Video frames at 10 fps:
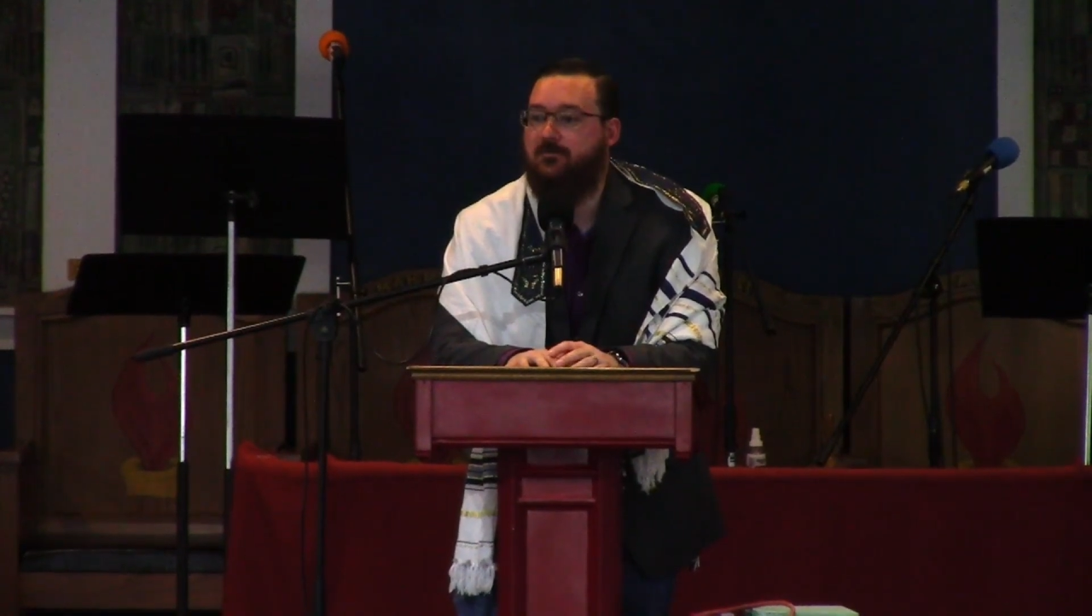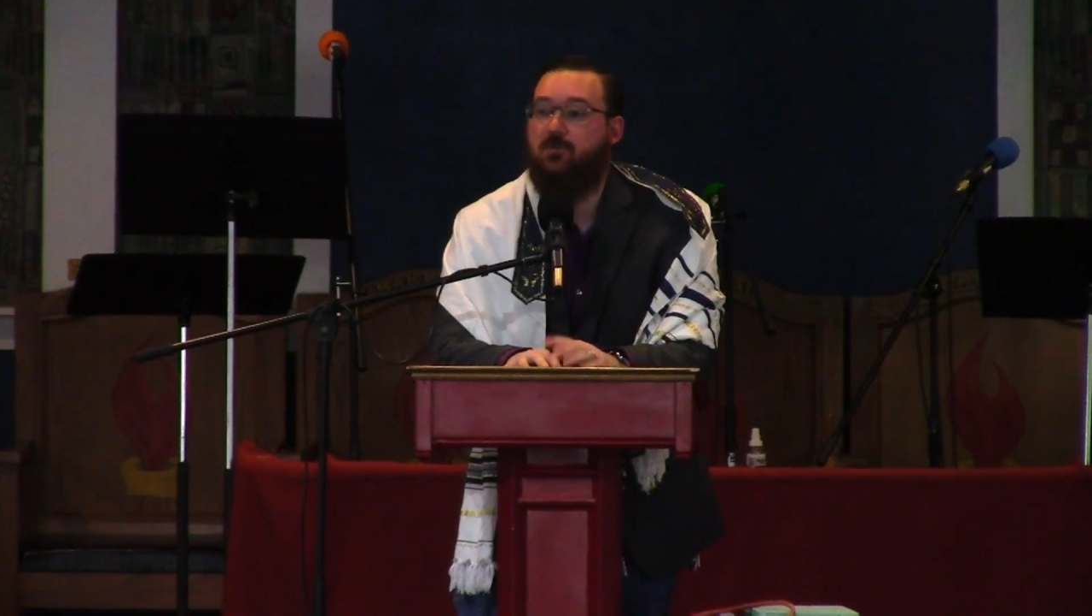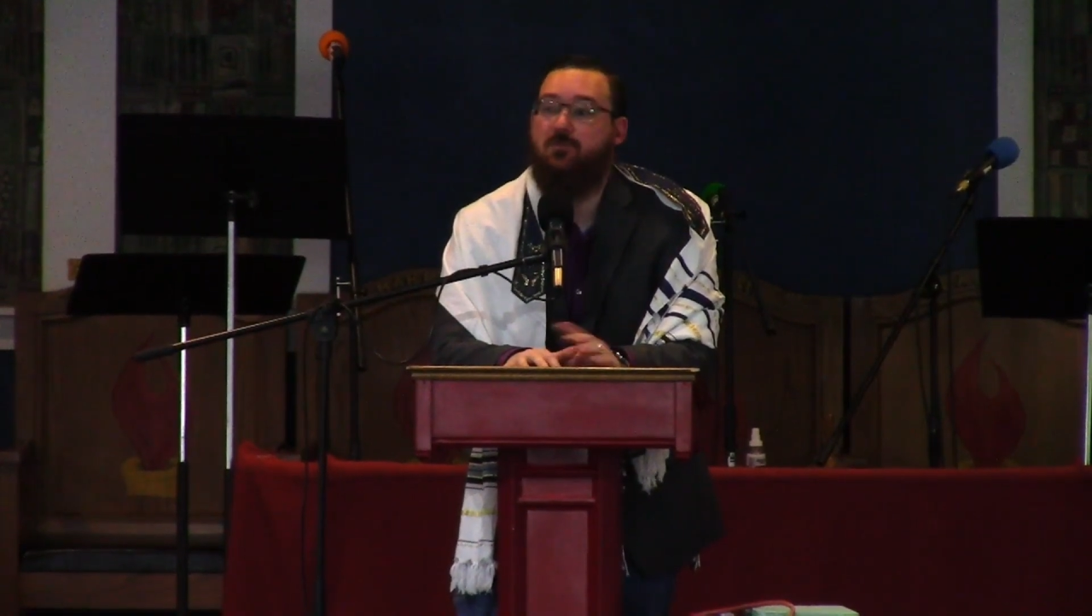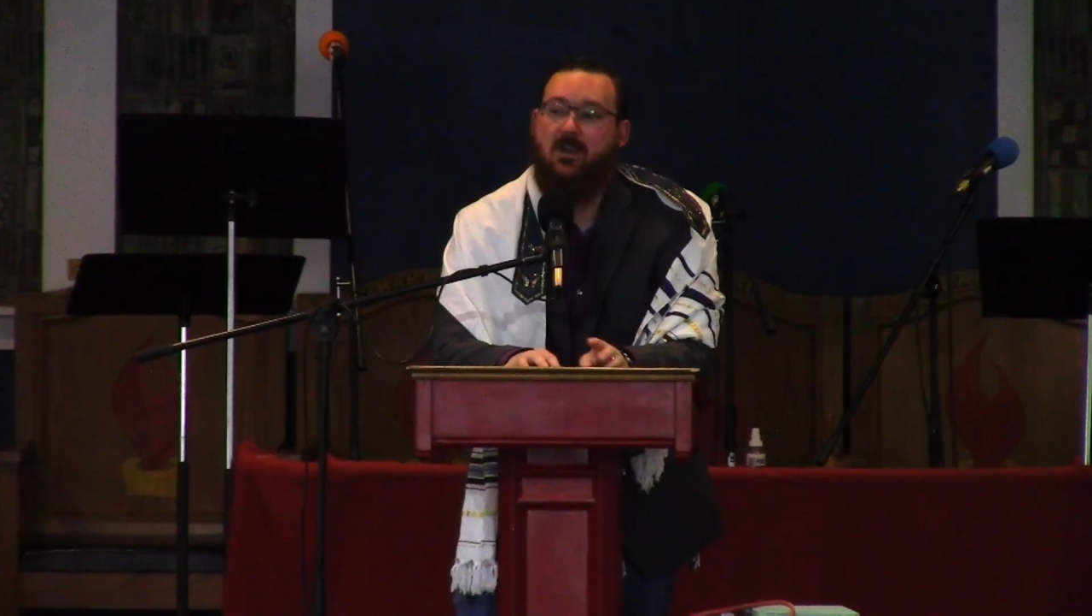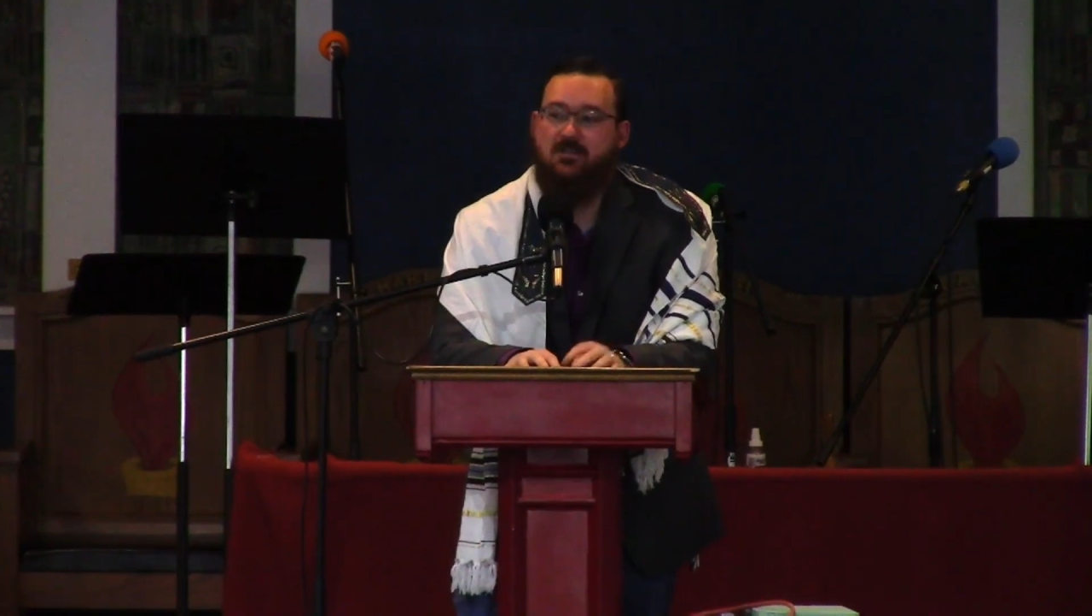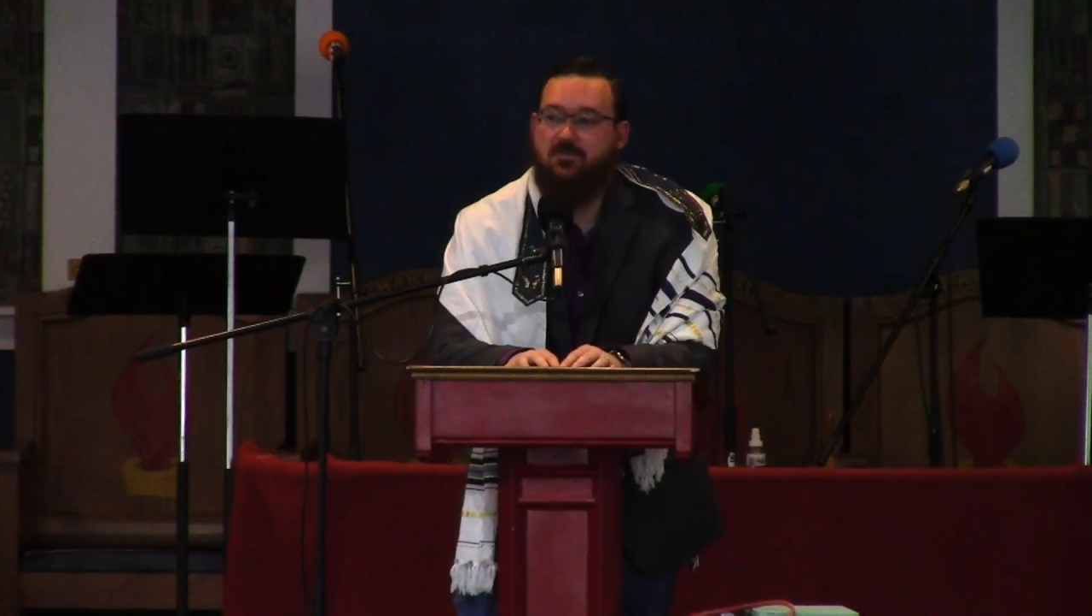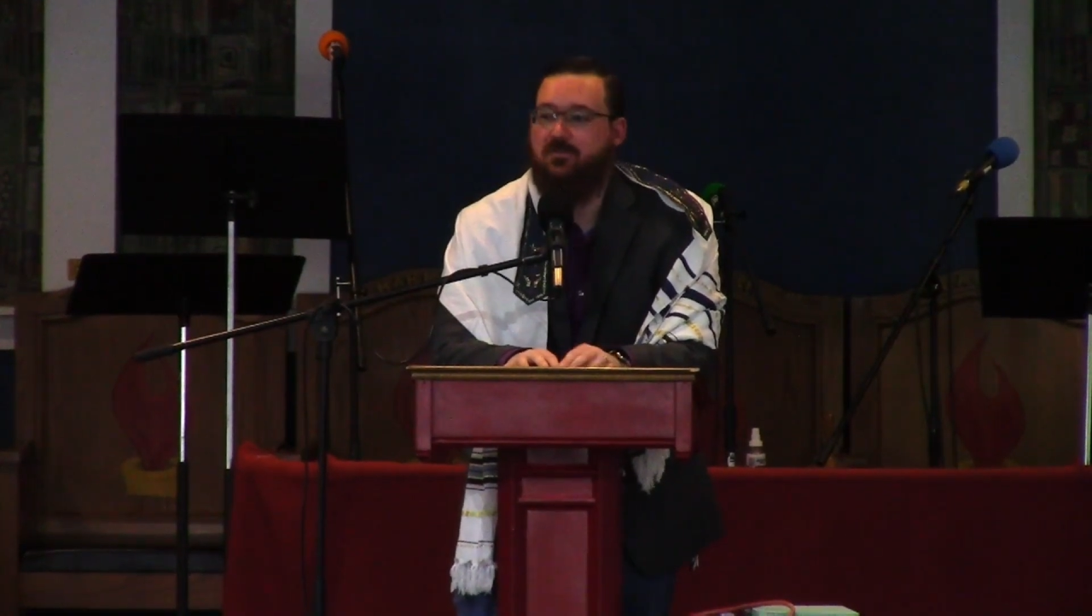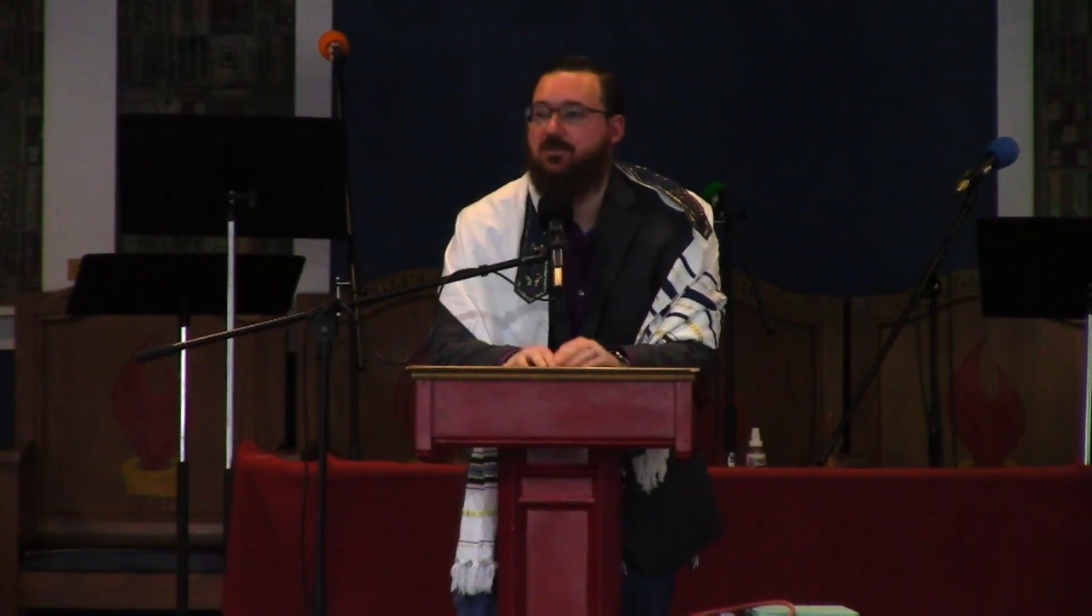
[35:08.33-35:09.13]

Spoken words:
to your master,